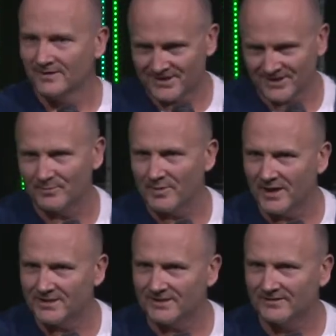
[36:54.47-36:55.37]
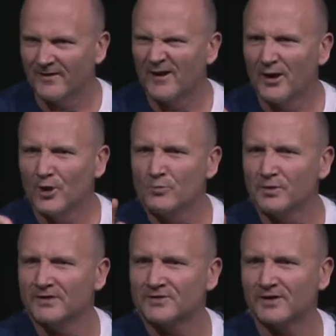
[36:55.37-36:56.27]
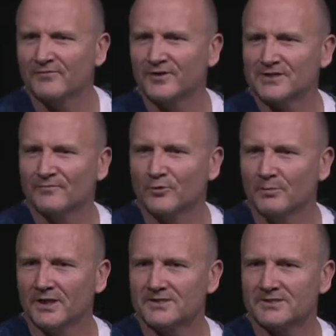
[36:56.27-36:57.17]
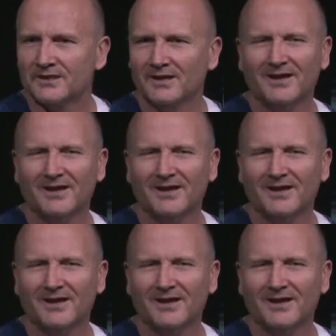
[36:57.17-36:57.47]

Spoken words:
This is going to be amazing. Who believes I can finish in 4 minutes?